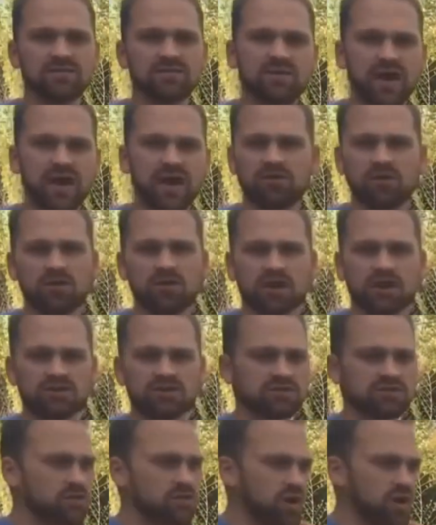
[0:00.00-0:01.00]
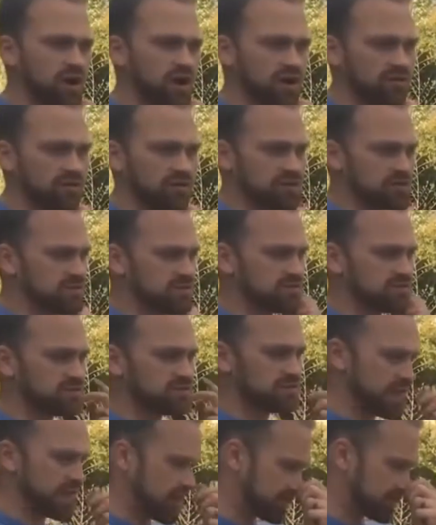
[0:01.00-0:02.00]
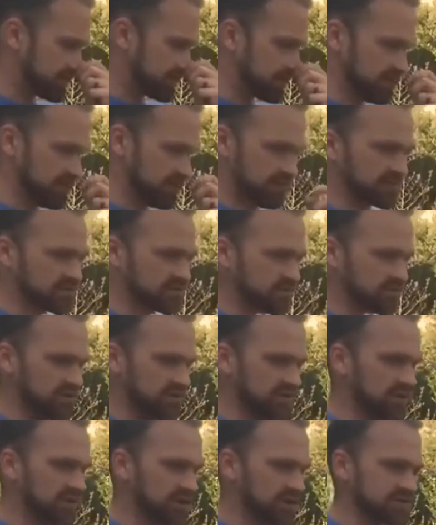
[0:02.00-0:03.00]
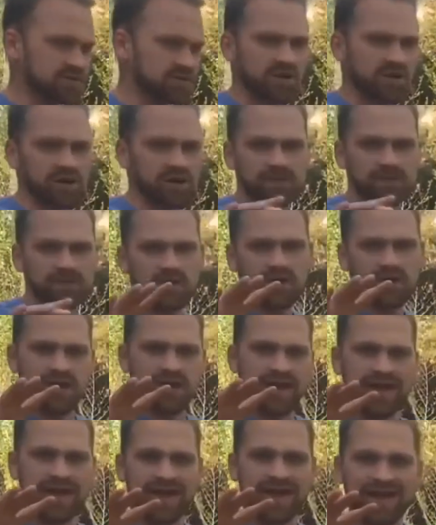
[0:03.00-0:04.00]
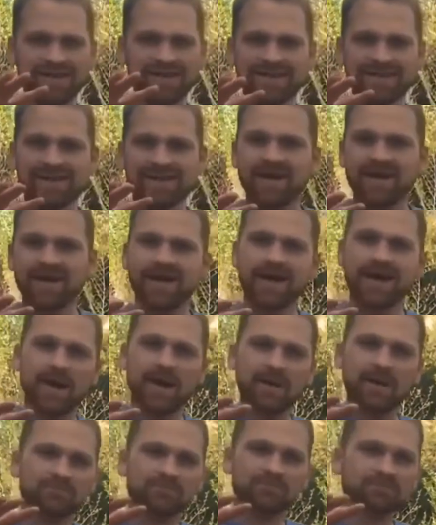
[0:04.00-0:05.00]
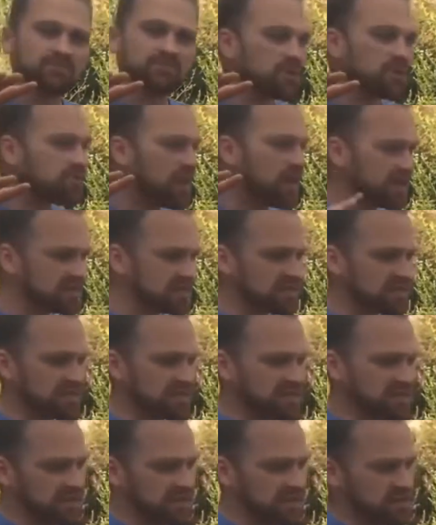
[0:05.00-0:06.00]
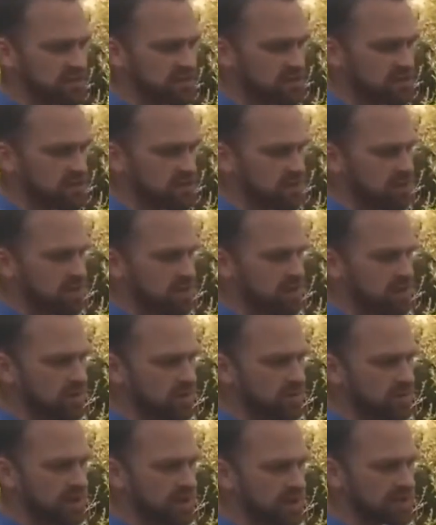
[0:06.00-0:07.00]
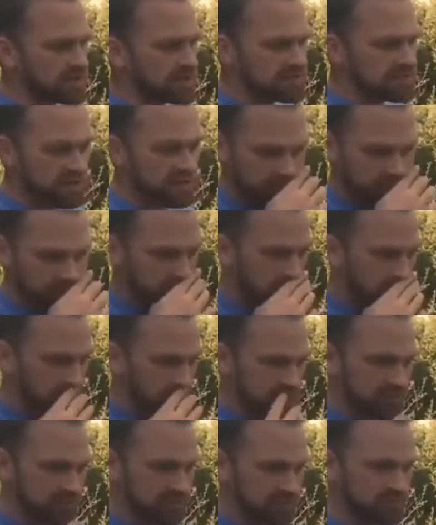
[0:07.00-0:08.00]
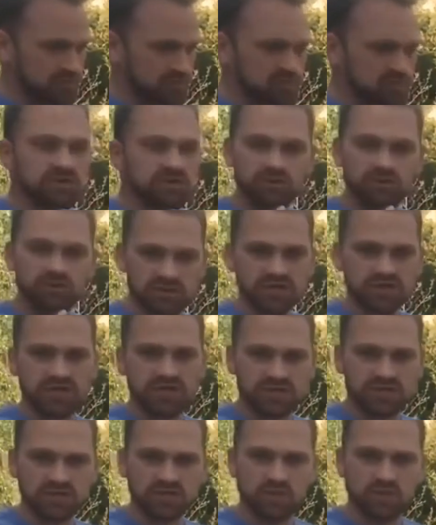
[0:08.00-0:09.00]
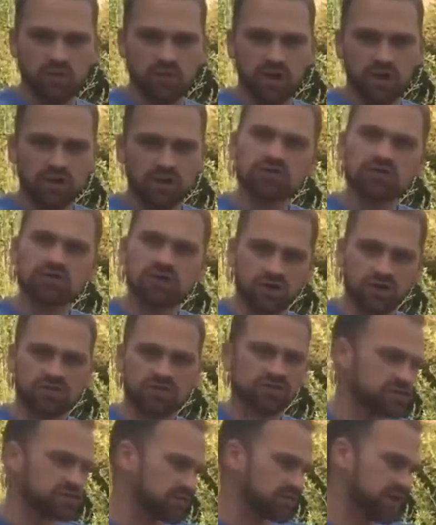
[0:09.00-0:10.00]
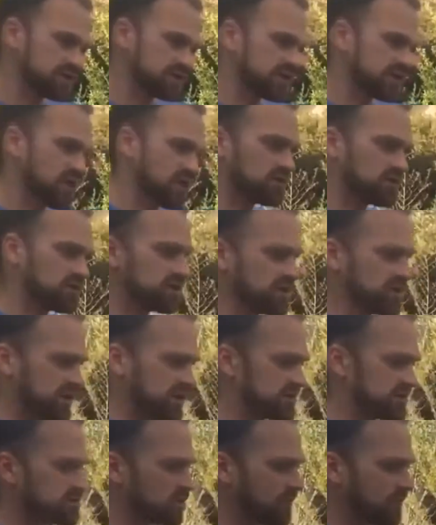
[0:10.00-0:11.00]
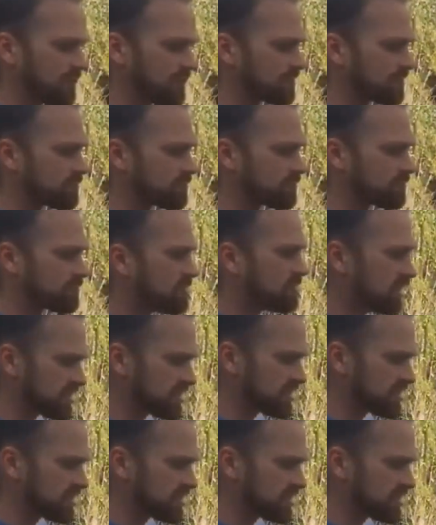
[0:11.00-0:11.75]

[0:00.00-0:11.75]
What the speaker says: Microclusters the water, which doesn't work that way. Sorry. And basically. What I discovered was it puts things into the water to artificially raise the alkalinity. So let's